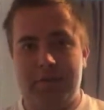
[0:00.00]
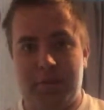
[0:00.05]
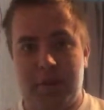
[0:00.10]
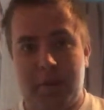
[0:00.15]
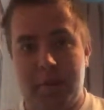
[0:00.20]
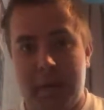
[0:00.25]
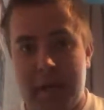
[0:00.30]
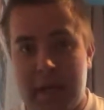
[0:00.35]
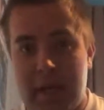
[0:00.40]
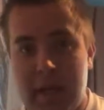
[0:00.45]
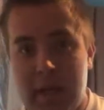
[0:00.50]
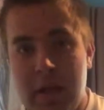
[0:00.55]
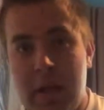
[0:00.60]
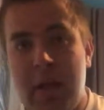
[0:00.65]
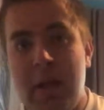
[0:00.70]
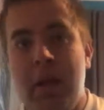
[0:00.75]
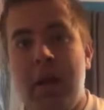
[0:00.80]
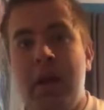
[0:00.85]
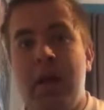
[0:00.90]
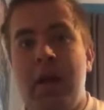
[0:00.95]
Sorry about that.
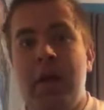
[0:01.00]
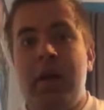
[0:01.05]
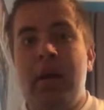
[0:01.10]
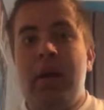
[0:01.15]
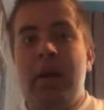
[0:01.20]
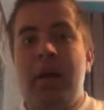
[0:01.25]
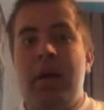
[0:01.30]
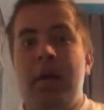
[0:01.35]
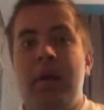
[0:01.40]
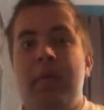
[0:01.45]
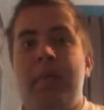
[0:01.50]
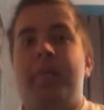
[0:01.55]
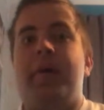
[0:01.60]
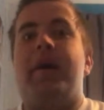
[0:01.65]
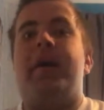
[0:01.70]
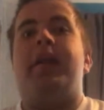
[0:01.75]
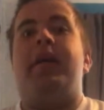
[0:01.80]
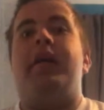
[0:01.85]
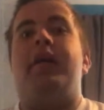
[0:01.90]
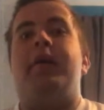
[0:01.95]

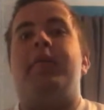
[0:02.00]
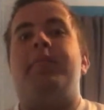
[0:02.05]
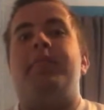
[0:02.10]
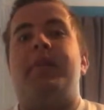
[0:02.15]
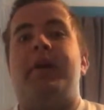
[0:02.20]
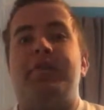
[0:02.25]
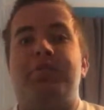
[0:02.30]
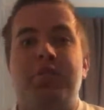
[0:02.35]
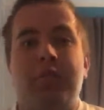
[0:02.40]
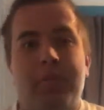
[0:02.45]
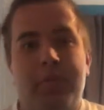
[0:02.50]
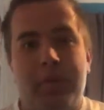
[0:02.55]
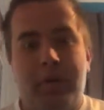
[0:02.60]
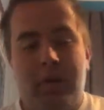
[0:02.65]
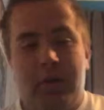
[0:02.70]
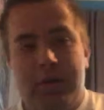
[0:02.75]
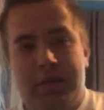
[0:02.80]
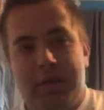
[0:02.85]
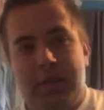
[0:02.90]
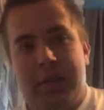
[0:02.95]
But I do
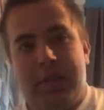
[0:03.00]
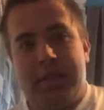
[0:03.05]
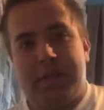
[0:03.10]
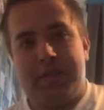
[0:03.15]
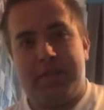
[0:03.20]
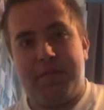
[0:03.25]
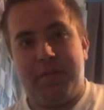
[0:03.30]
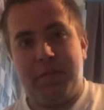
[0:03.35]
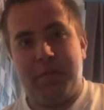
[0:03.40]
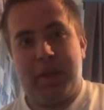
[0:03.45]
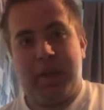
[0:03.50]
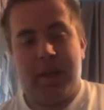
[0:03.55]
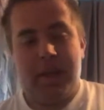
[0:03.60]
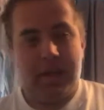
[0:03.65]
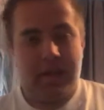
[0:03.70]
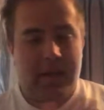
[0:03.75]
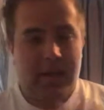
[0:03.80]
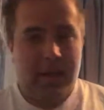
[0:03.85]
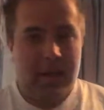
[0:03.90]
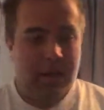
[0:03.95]
apologise for
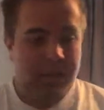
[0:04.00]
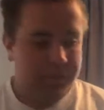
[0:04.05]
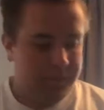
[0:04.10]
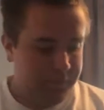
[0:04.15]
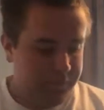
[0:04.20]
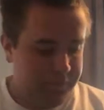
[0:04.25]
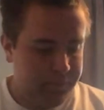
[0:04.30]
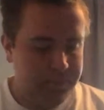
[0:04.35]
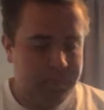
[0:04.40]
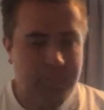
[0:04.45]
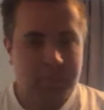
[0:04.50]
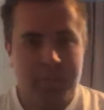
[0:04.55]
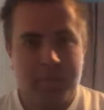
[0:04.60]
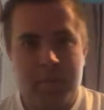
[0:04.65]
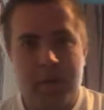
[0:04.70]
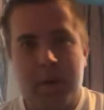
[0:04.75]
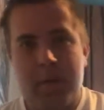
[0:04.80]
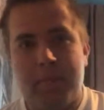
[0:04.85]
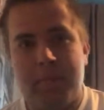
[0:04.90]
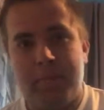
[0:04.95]
that
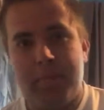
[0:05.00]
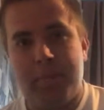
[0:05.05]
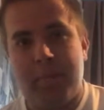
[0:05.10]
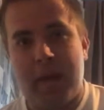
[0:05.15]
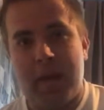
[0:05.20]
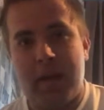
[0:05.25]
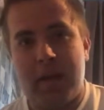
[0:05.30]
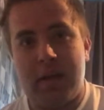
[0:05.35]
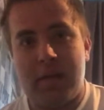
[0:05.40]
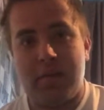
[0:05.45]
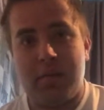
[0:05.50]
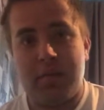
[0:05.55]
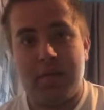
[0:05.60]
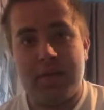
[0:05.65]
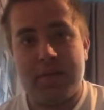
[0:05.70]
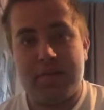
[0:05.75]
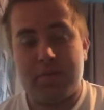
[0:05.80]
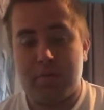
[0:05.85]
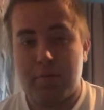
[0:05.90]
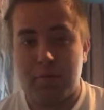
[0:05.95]
banging
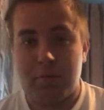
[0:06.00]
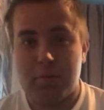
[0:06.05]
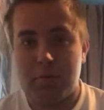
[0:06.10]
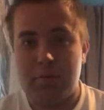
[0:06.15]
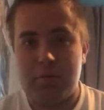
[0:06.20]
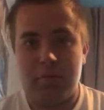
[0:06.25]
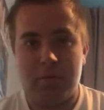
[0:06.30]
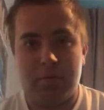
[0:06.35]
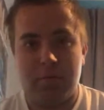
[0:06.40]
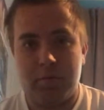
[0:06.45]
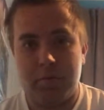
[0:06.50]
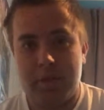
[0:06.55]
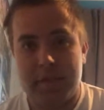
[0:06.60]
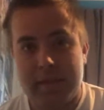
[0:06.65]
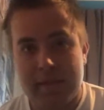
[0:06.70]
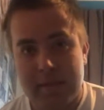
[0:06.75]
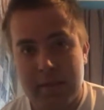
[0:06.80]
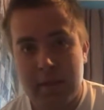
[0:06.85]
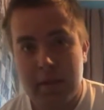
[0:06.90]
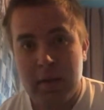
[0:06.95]
noise or noise.
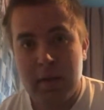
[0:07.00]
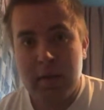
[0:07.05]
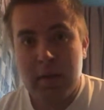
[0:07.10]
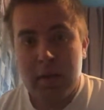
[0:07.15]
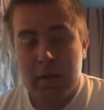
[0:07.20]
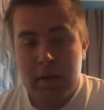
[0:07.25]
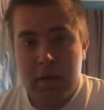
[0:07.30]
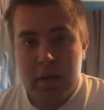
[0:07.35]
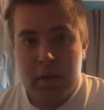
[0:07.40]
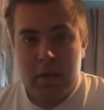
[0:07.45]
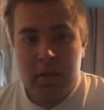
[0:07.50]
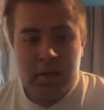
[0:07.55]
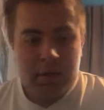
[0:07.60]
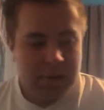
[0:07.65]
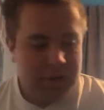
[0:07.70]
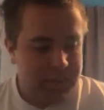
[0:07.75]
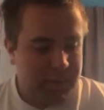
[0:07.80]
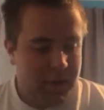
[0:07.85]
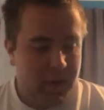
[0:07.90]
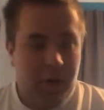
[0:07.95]

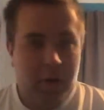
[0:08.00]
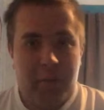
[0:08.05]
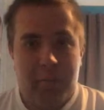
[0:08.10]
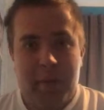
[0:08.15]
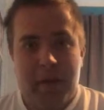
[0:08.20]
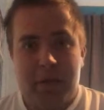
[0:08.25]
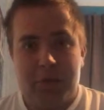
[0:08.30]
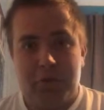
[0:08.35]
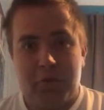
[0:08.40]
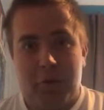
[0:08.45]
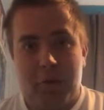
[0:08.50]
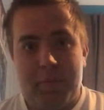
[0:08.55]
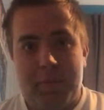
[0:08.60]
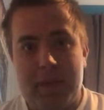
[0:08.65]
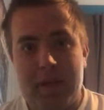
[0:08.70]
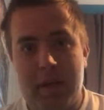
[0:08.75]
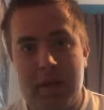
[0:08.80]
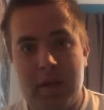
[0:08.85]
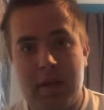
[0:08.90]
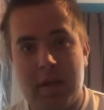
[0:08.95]
Because my iPad dropped
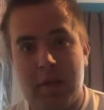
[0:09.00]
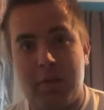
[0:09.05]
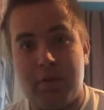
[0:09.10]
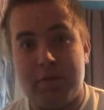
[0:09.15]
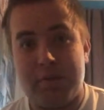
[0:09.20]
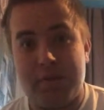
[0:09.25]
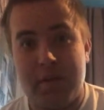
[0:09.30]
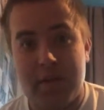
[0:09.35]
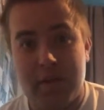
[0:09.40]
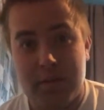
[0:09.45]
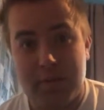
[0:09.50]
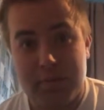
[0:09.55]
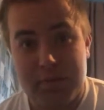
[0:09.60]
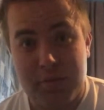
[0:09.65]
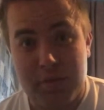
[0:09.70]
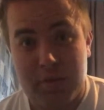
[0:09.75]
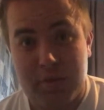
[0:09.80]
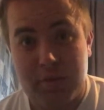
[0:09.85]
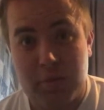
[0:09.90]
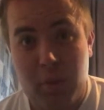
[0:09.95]
and it was
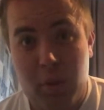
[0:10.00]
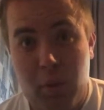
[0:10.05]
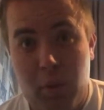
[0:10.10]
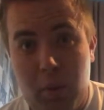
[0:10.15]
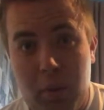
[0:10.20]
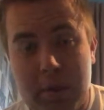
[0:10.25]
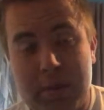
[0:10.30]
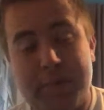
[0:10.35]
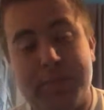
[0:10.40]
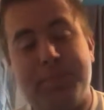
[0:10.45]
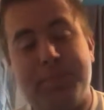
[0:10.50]
on the floor.